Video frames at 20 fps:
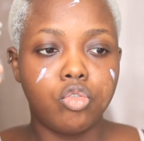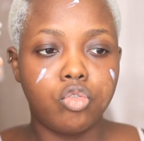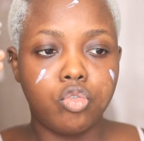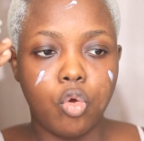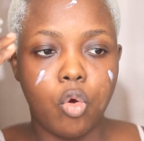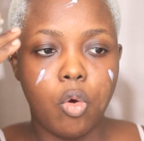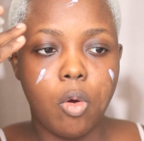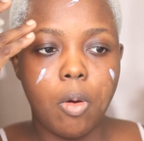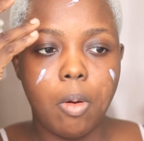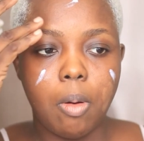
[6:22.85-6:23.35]

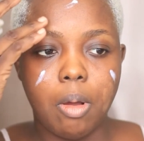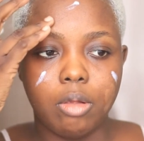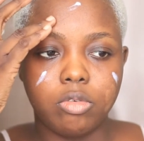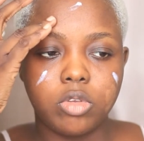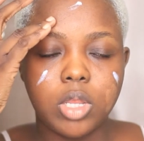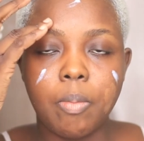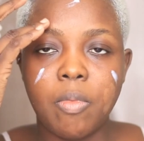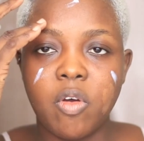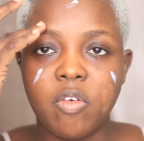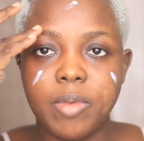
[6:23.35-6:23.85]
So
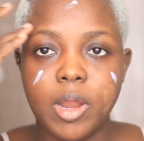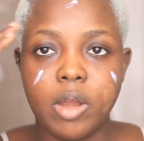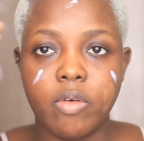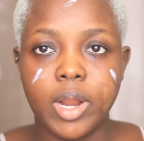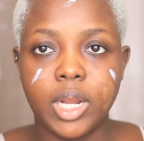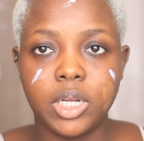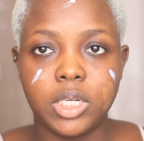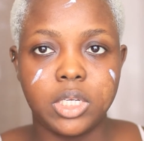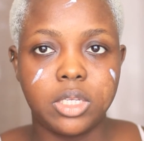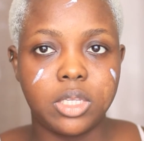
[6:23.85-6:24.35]
some of my
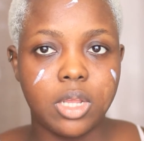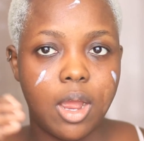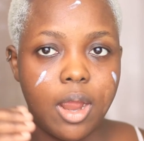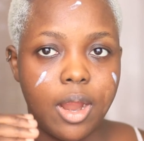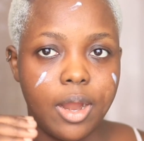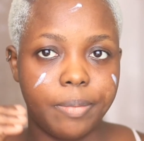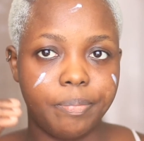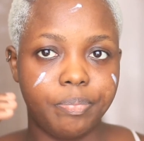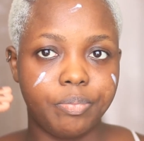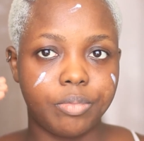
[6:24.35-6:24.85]
rashes
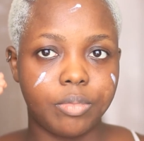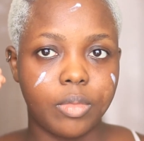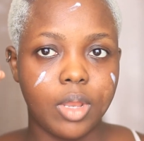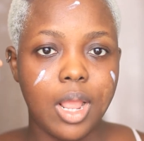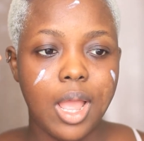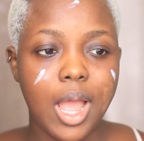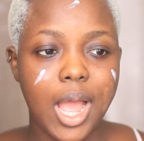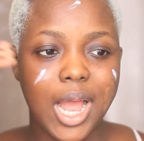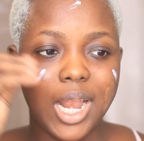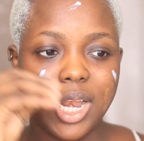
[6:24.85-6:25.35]
are
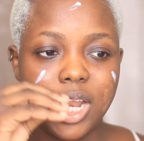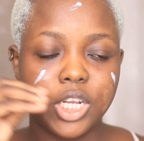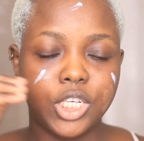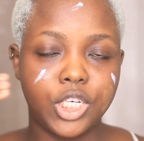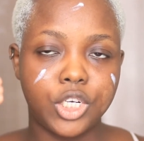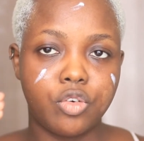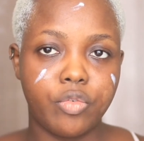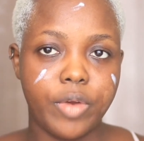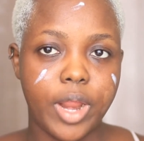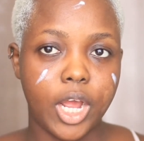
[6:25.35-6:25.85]

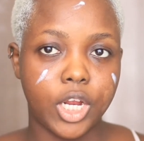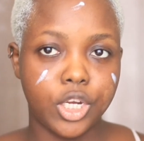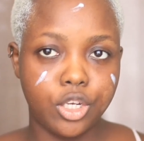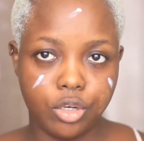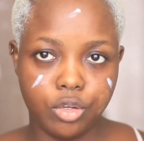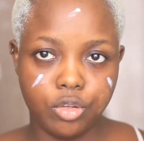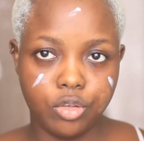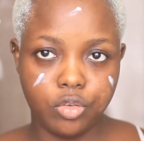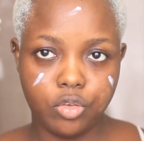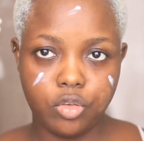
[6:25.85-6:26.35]
allergic
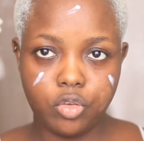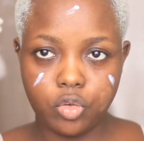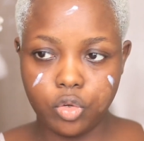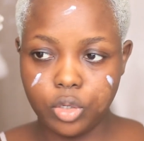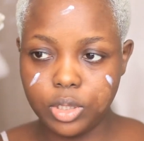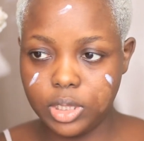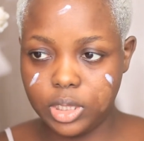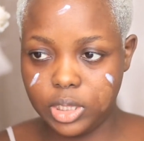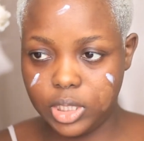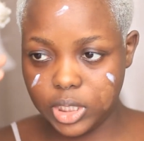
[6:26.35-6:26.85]
reactions.
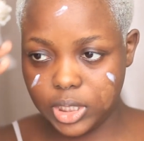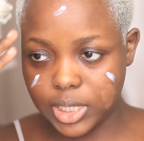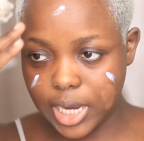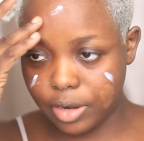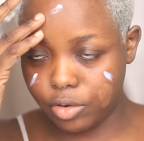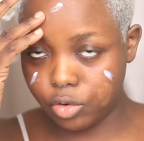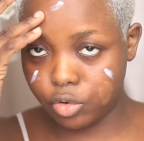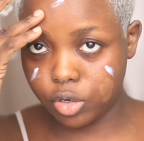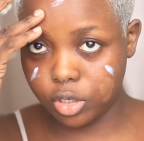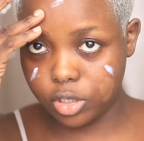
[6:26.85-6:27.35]
So this
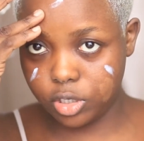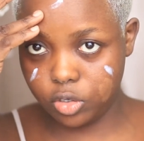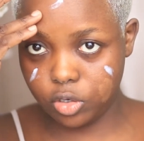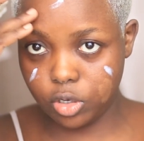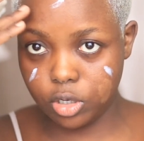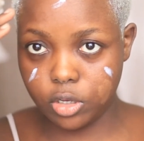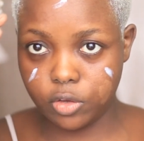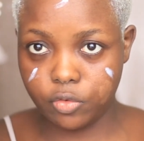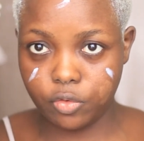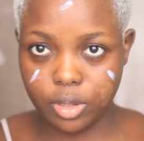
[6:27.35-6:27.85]

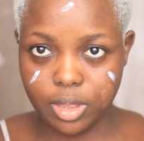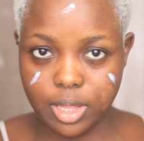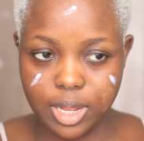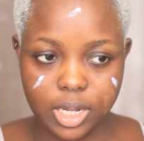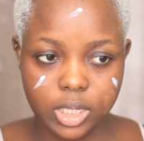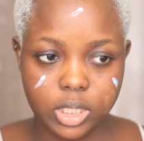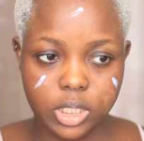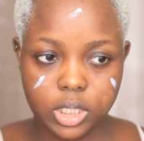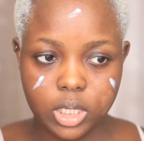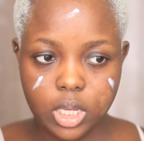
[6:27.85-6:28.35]
hydrocortisone is for
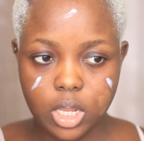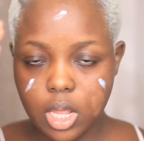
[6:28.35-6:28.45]
that.